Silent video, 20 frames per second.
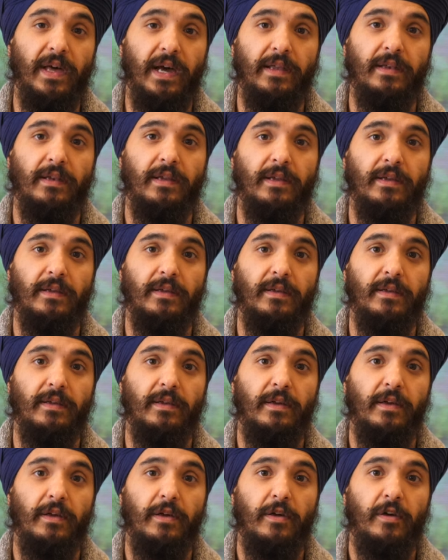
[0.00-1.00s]
that?
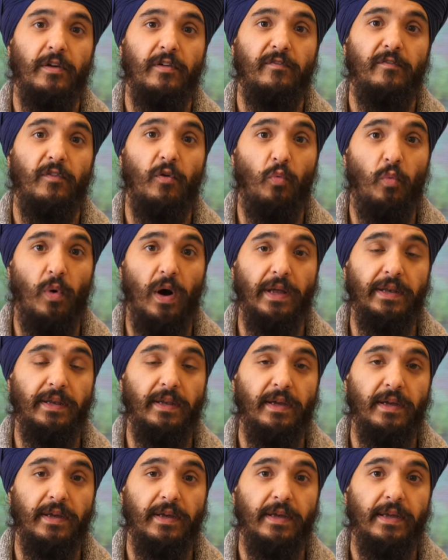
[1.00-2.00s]
For
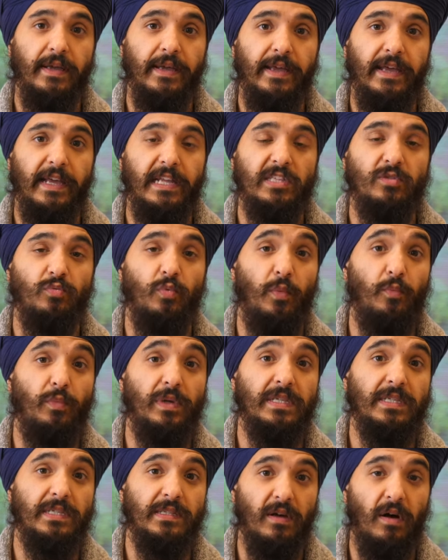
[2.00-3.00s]
one, it's when
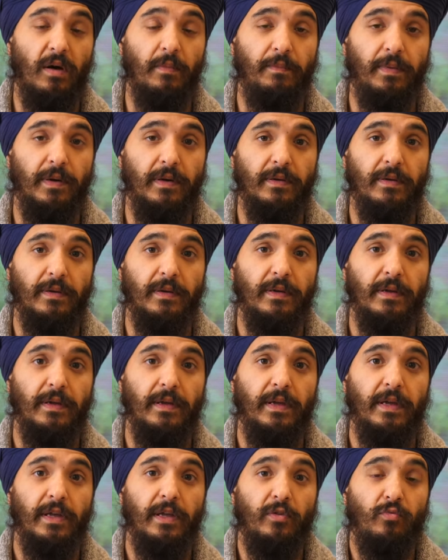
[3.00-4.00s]
we stop,
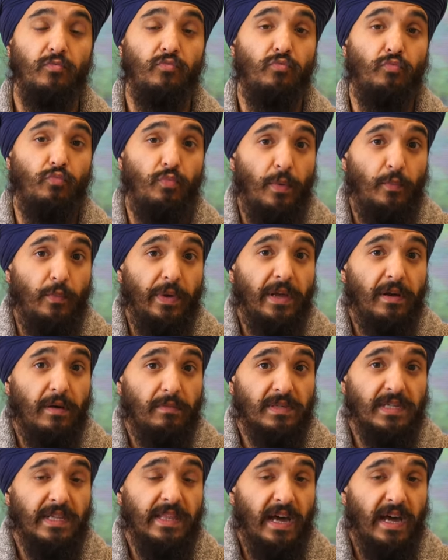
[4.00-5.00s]
when we come to